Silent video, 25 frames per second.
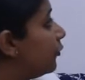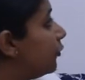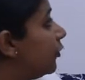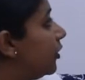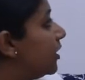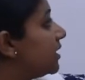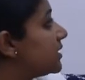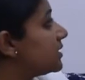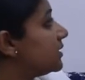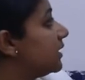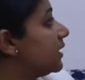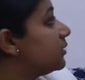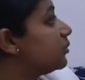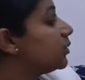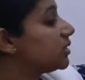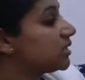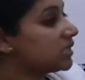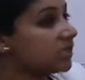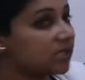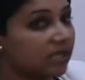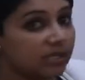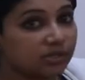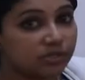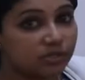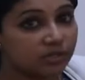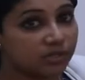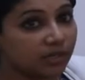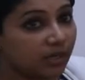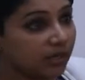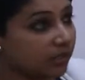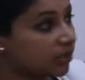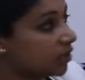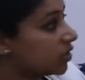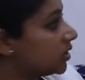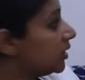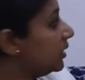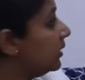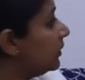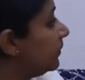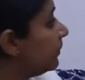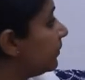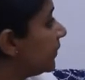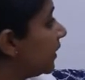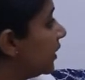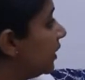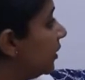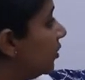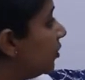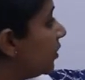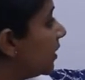first stage, which is introduction,
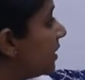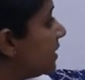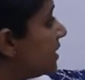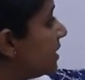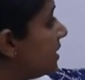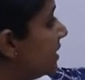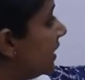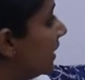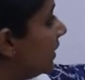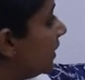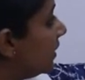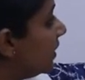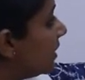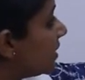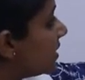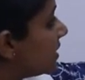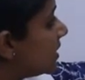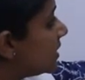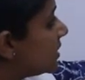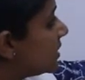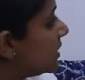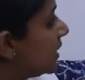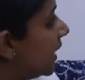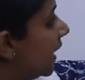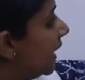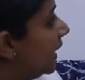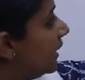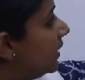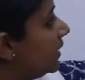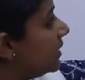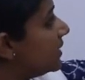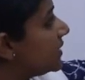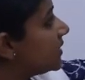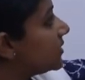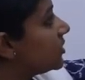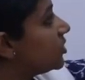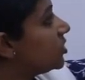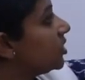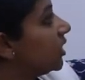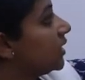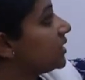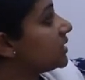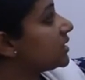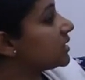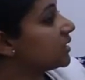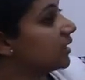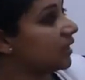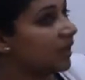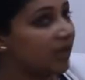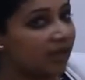you can see that the sale is
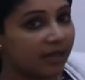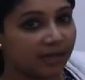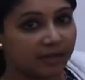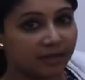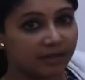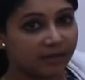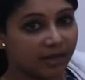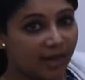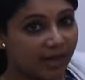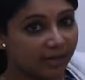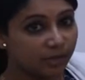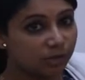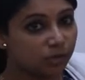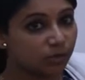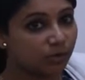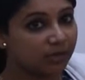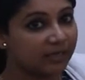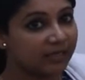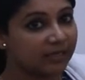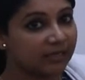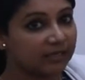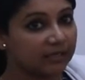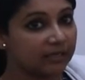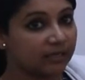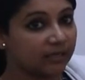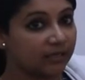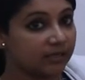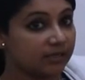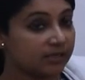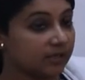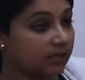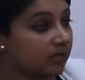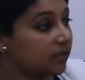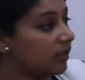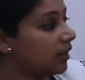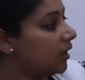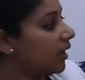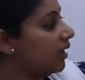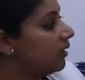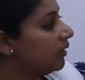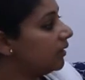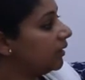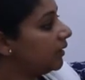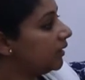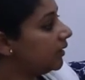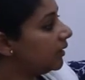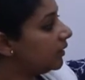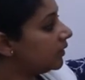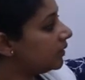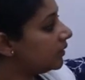just gradually increasing.
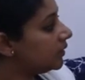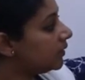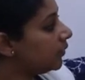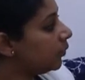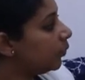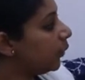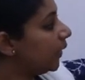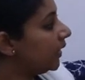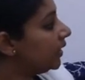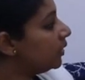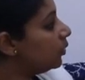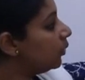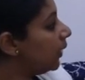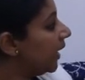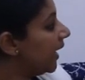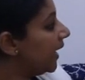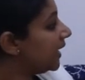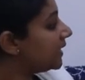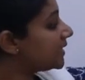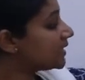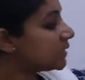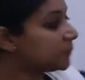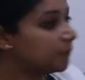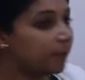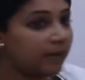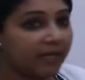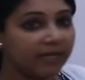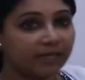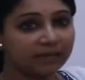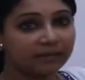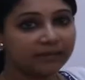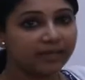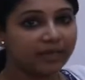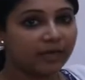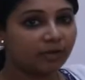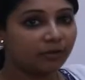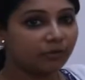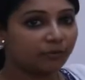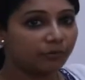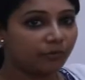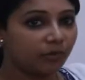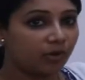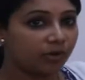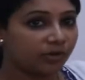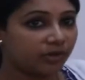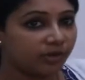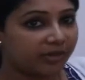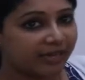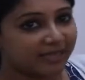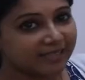When you explain that
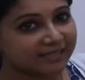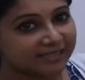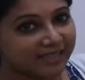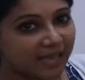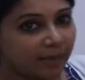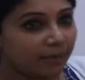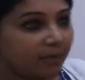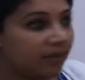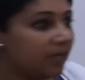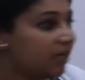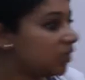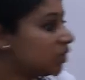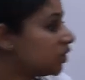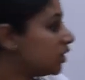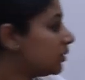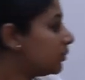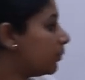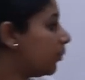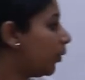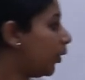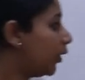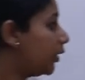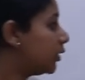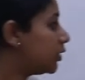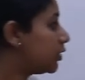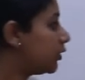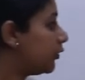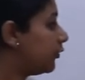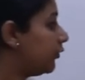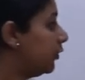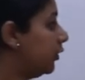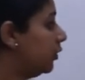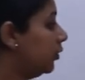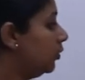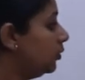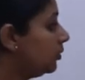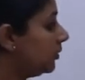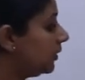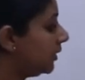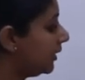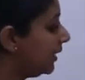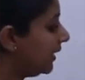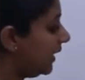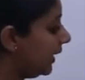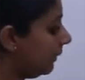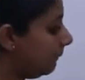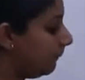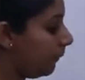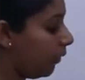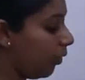for your examination point of view,
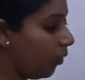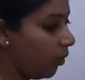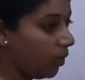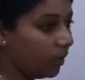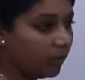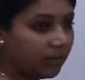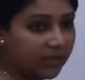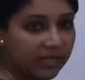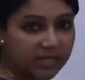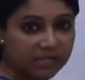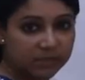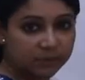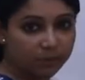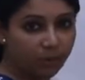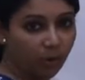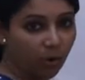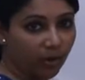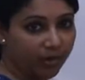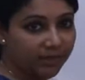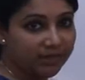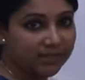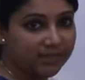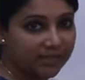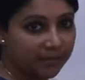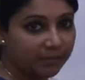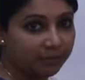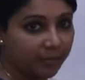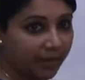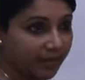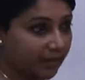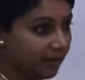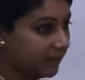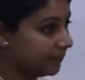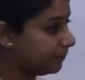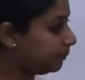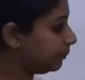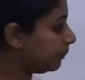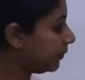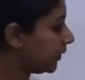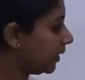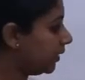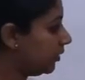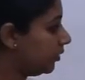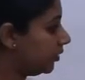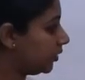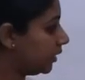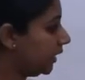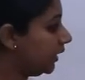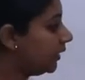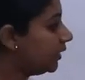keep all these points in mind.
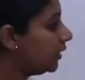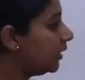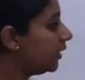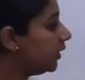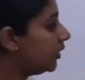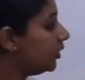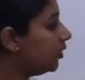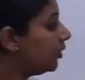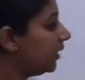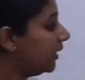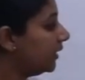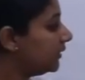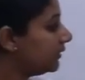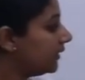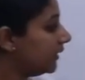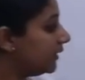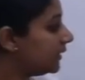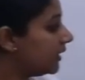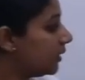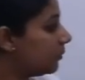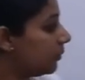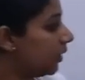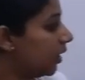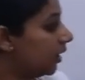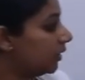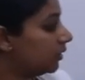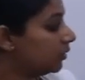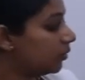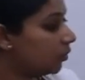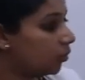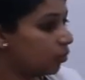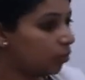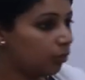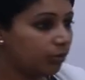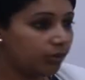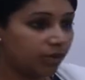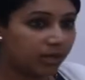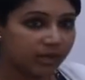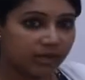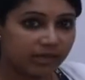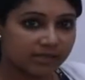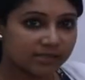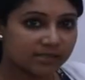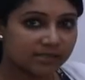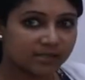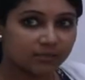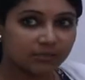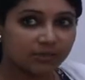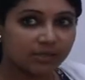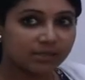Okay, you need to think about who your
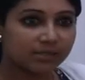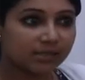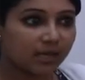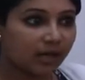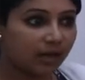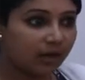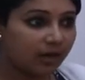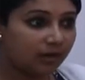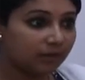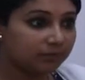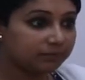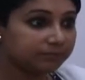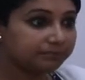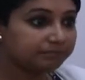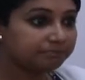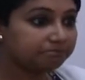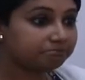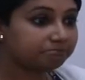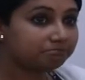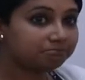customers are,